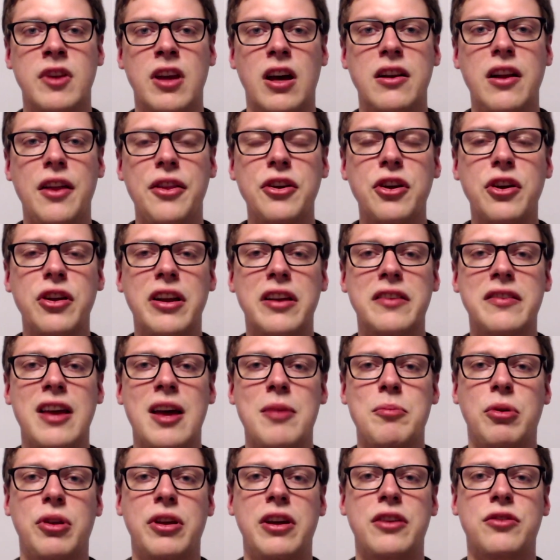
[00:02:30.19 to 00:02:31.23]
Another good
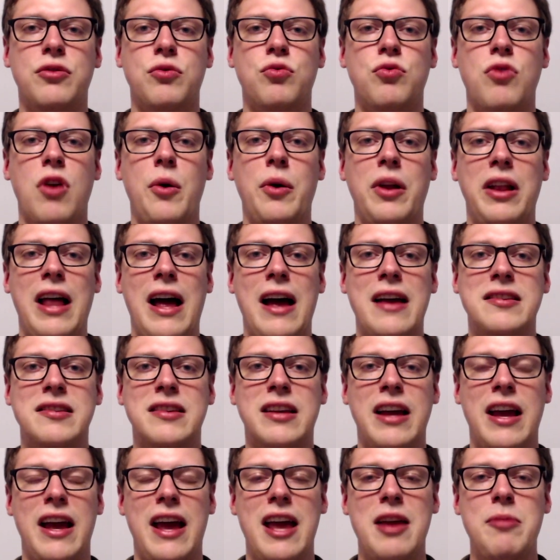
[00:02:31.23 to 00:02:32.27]
example is
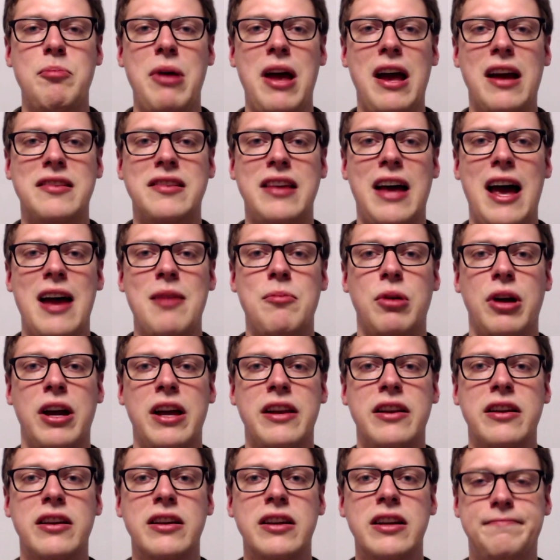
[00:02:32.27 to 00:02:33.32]
Roalesk, Apex
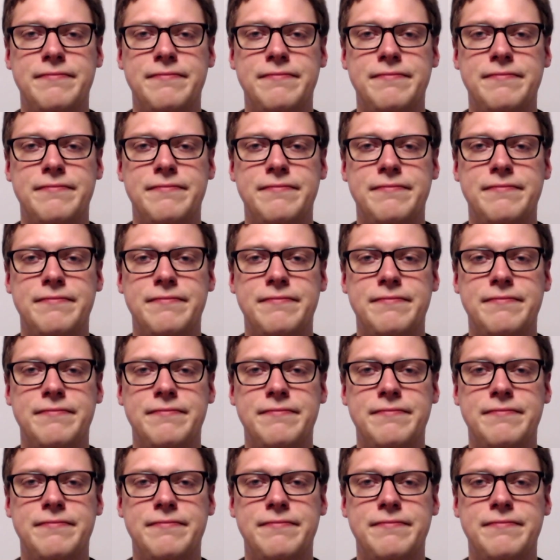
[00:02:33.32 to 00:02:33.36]
Hybrid.